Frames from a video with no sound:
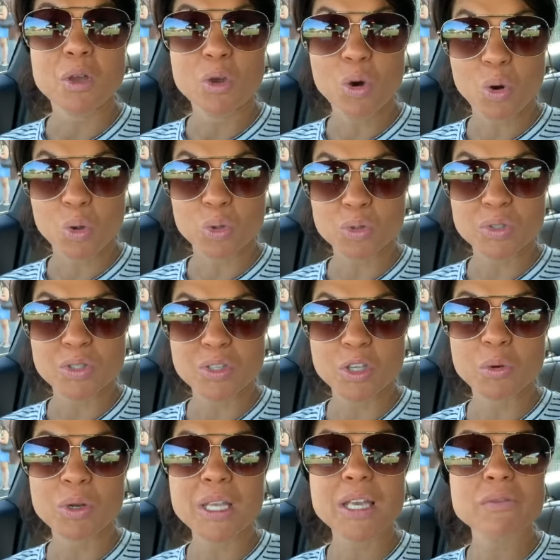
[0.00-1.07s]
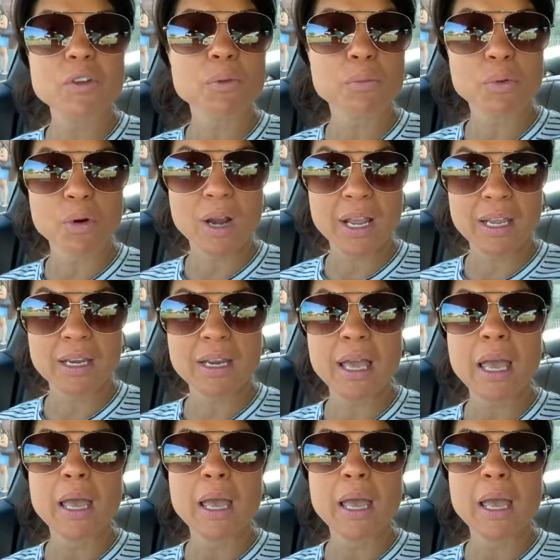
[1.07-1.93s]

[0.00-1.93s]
goals. You want to give your brain